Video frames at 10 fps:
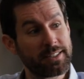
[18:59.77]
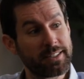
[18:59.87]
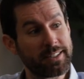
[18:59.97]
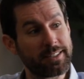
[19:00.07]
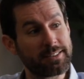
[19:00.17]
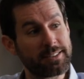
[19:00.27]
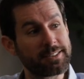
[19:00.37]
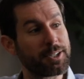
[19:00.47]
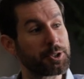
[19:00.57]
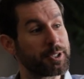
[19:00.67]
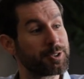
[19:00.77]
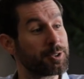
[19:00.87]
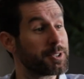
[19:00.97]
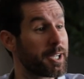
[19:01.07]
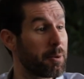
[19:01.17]
Okay. And then essentially, as
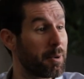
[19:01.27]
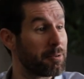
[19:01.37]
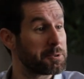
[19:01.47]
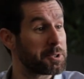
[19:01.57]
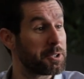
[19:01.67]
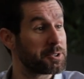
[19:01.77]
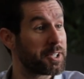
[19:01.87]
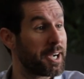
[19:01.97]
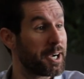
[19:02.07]
soon as I got my results, they